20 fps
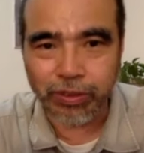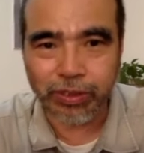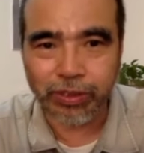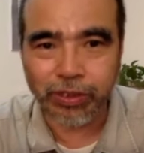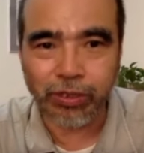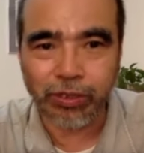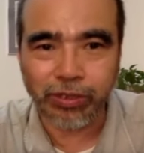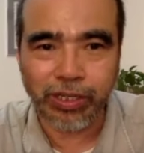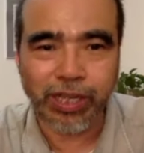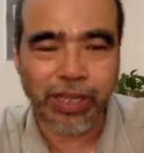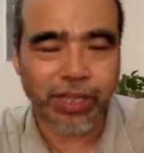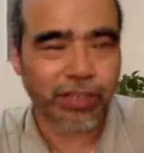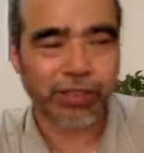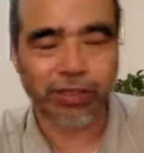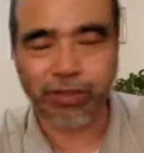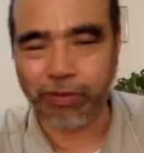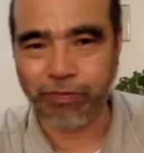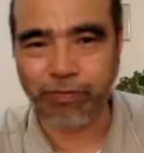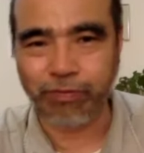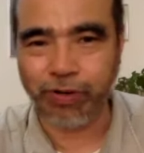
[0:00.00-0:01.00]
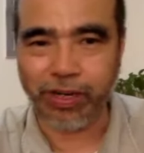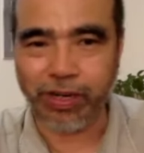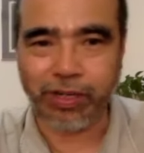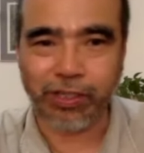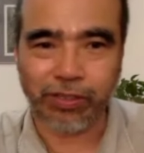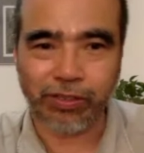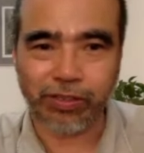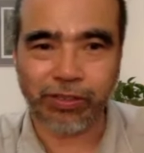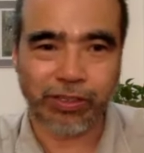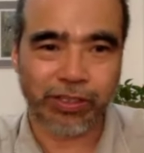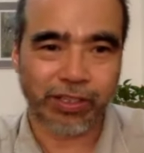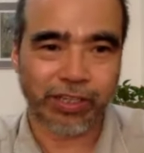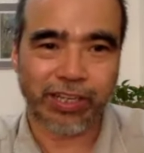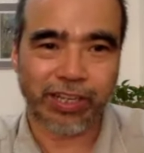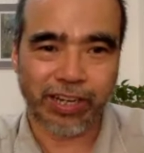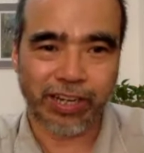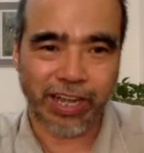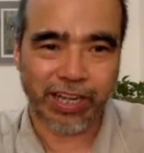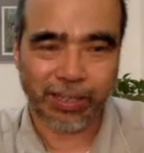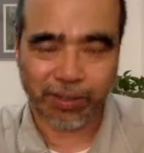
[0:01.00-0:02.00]
Today is very,
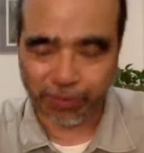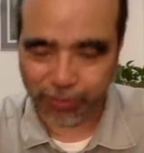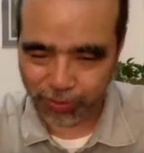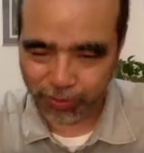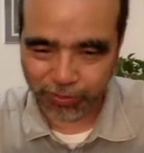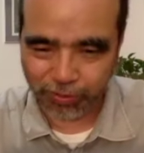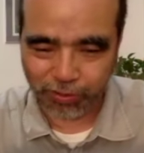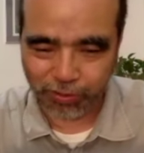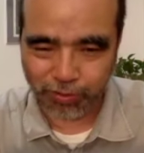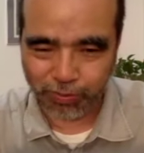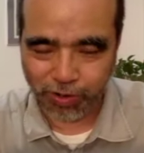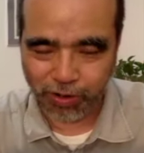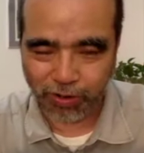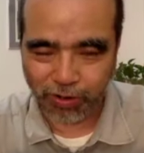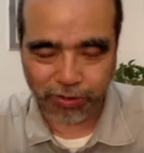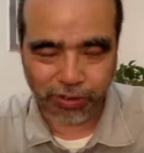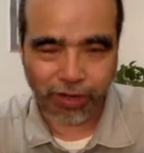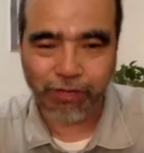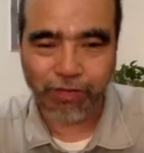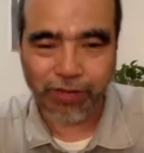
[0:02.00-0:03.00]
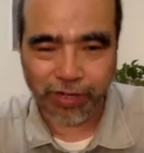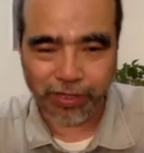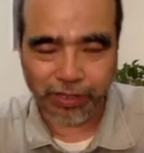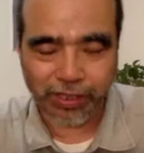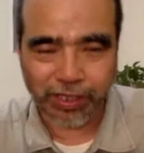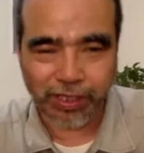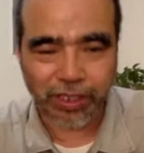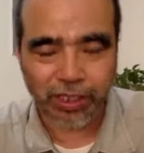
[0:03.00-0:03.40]
tomorrow different.